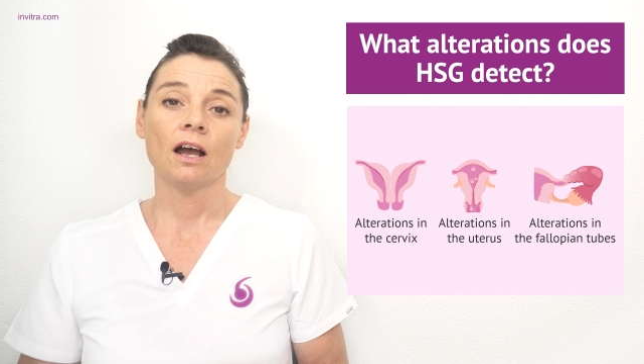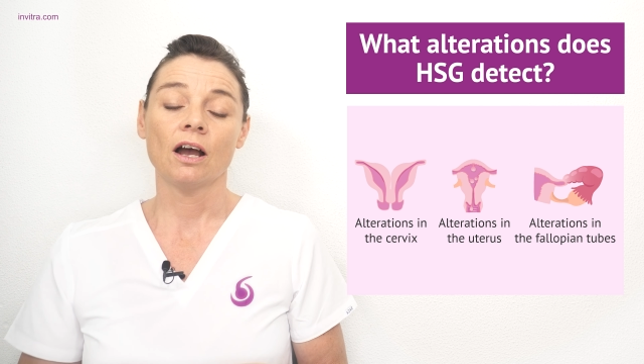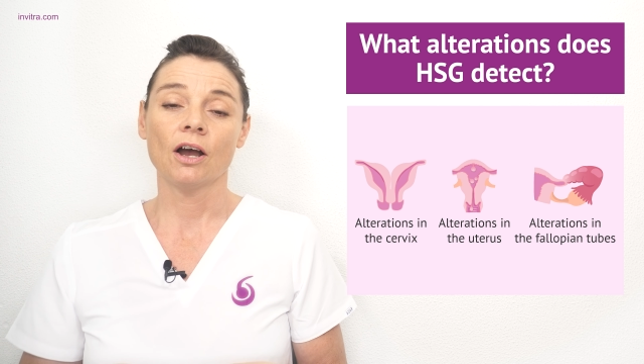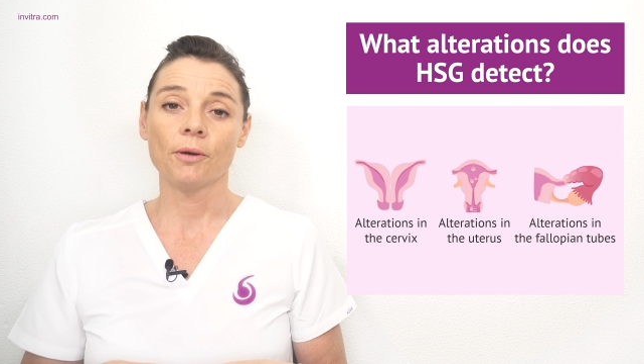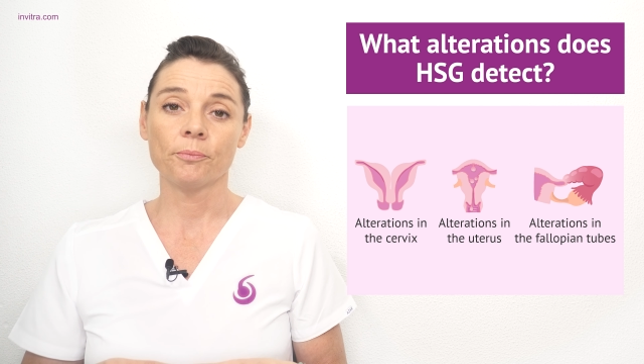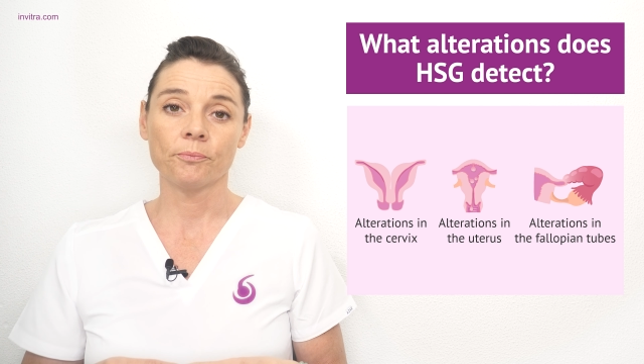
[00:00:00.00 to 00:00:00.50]

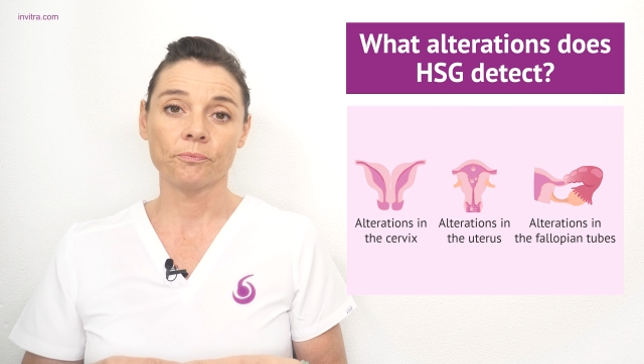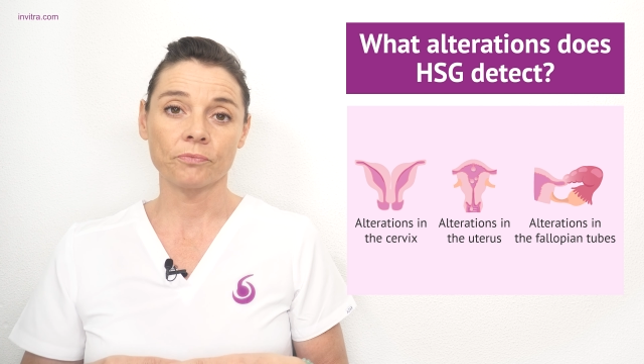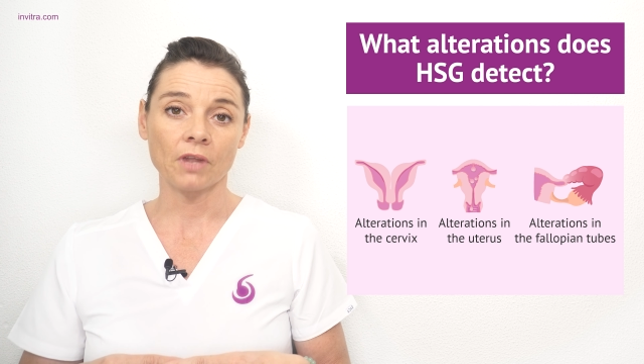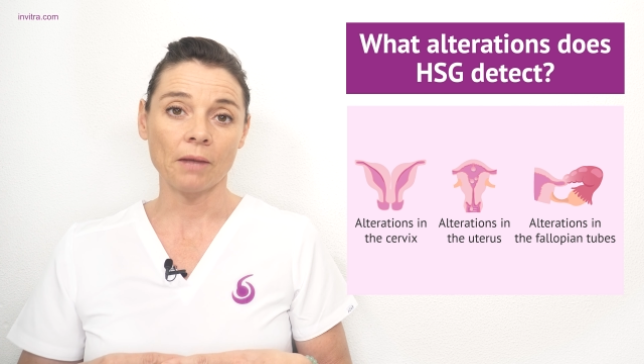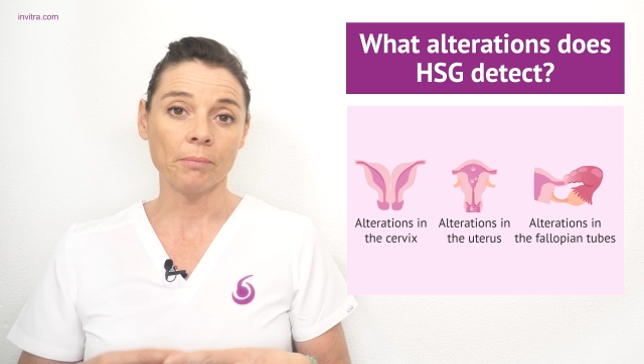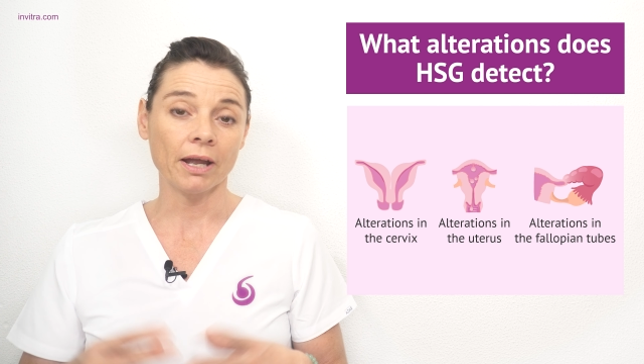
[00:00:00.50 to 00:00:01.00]

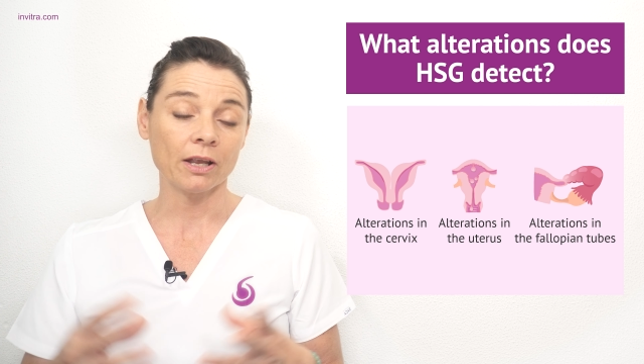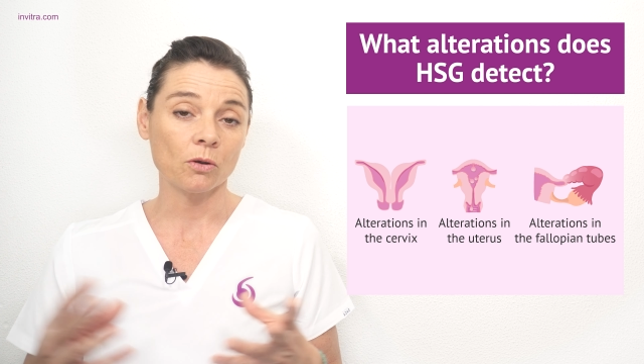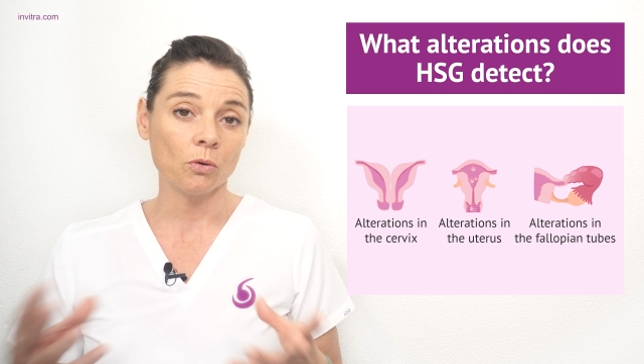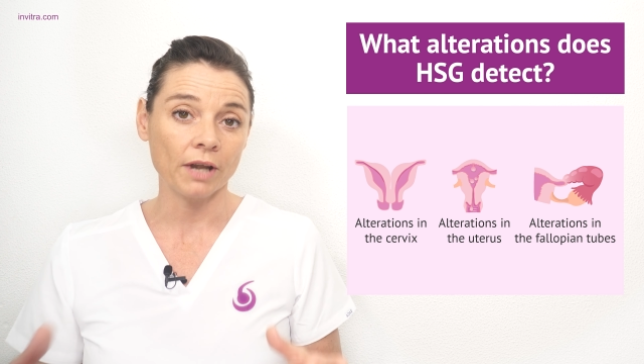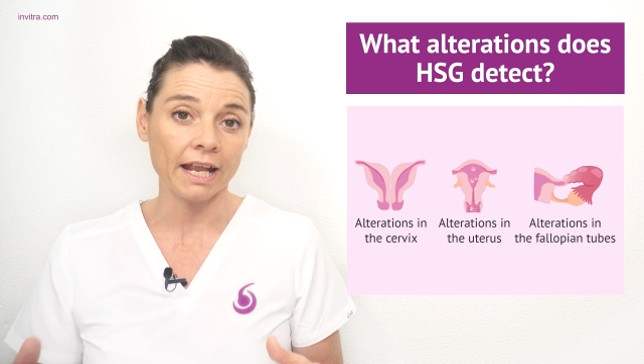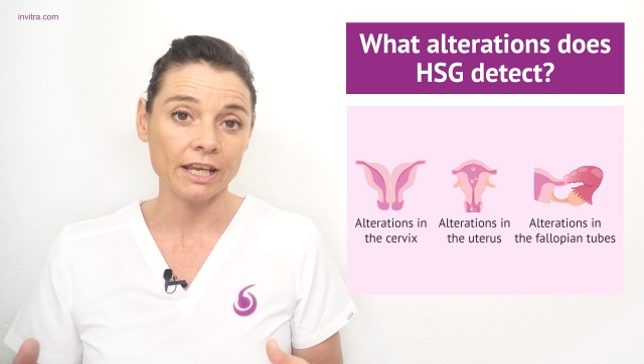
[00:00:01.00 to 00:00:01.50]
a
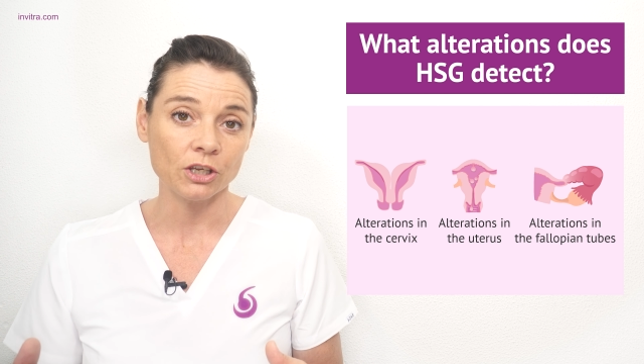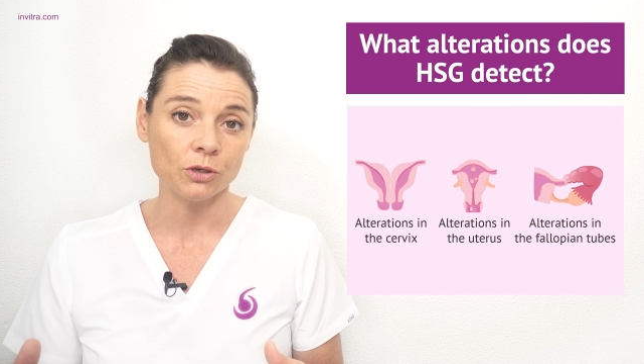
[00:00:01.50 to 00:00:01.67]
bicornate